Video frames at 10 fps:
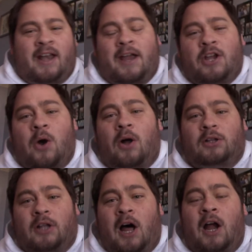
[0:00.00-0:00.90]
and I know
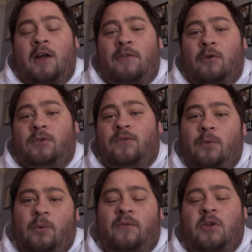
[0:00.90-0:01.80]
a lot of those
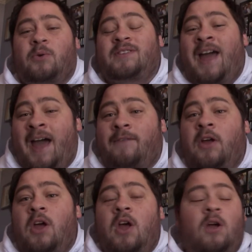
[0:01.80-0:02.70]
food reviewers
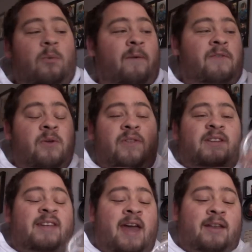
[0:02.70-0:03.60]
have reviewed
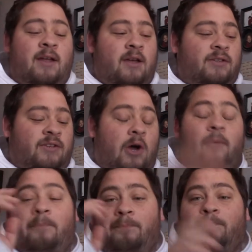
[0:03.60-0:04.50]
this yet, so